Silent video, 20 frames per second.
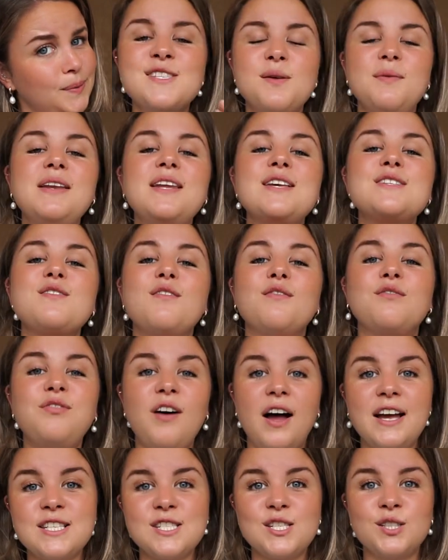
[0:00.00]
So it is
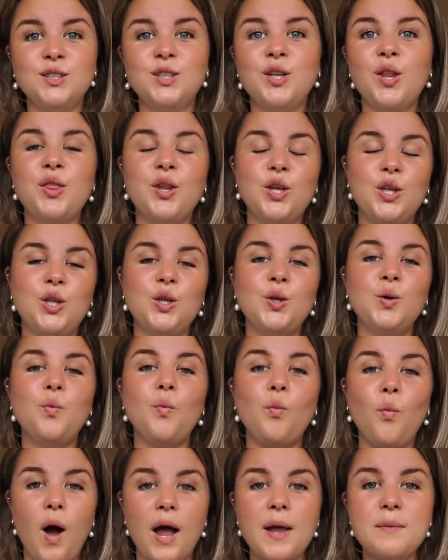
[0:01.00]
vital that you
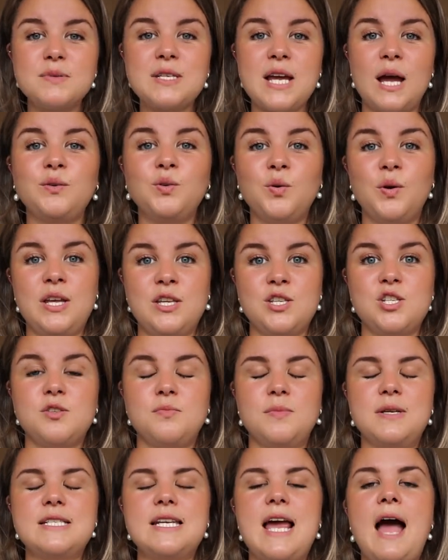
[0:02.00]
wipe down your
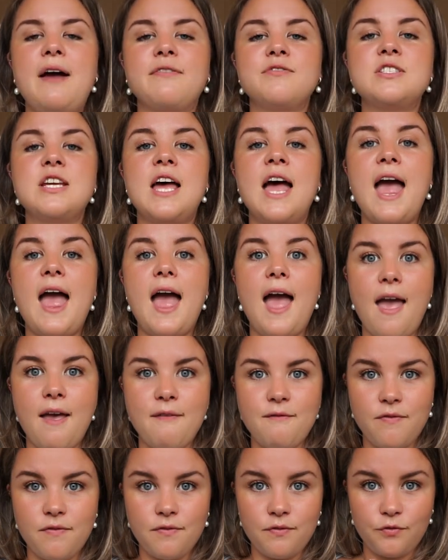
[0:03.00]
instrument after
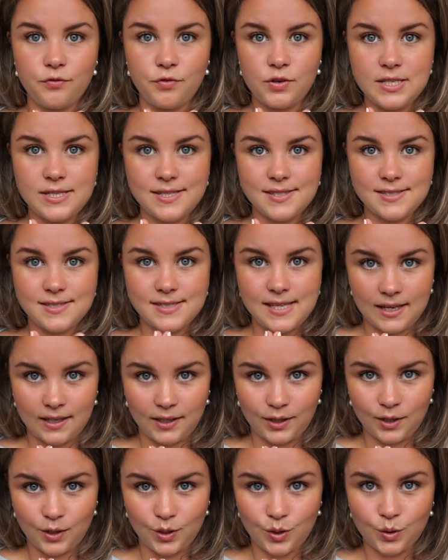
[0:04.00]
every
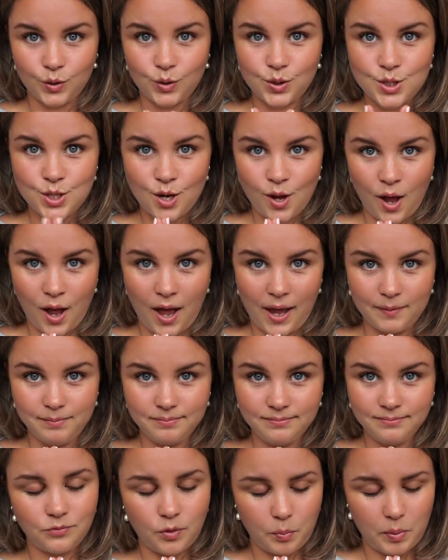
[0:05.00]
single
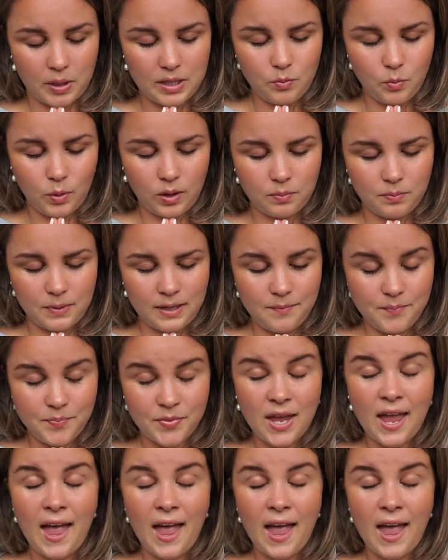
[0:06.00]
time. Repeat with me.